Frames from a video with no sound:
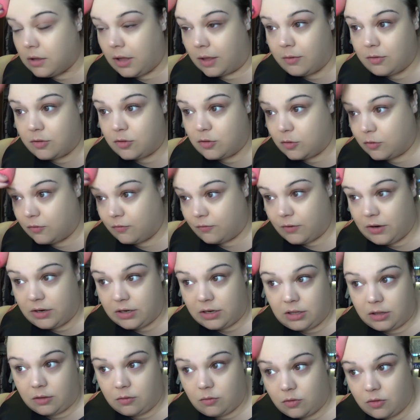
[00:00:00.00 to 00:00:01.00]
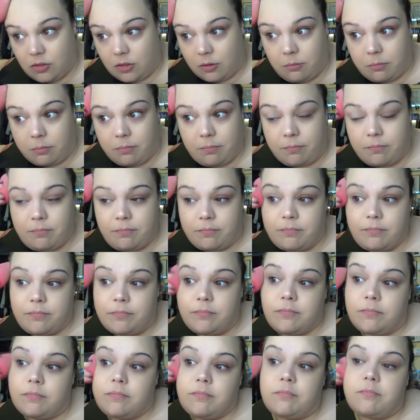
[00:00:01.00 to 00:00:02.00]
I was too afraid to use the
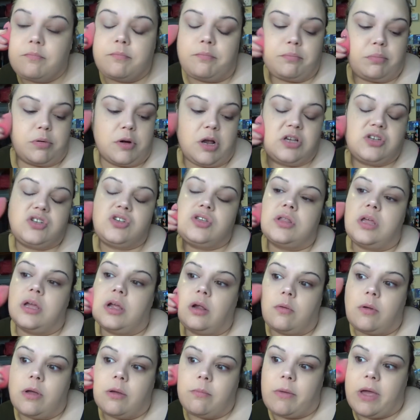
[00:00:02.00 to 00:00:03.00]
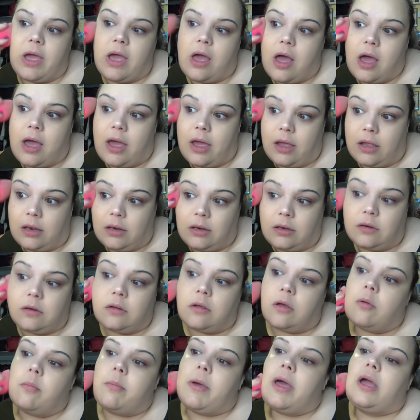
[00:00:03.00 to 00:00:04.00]
brush thing around my eye. I need to
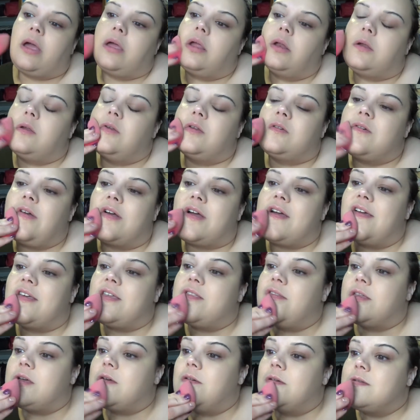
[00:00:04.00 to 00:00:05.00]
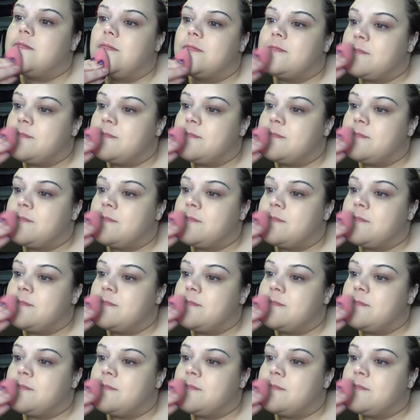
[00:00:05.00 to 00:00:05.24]
go back in and try it though.